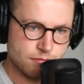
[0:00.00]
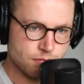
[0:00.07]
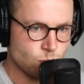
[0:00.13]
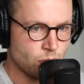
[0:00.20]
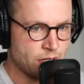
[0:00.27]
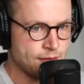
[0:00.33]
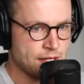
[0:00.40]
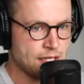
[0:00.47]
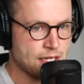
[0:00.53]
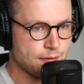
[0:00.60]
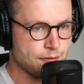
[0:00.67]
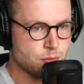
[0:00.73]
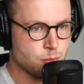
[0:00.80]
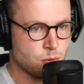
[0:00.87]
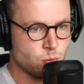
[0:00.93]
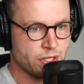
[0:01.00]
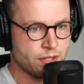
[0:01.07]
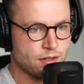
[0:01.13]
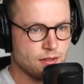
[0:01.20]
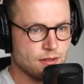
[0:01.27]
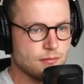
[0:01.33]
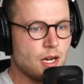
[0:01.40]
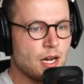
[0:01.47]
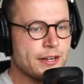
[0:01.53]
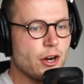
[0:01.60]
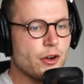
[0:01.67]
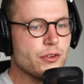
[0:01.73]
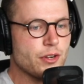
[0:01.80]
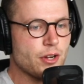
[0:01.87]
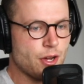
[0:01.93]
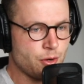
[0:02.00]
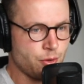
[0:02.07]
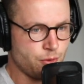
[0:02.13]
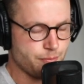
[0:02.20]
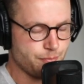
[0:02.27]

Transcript: whatever they're comfortable with, I don't know.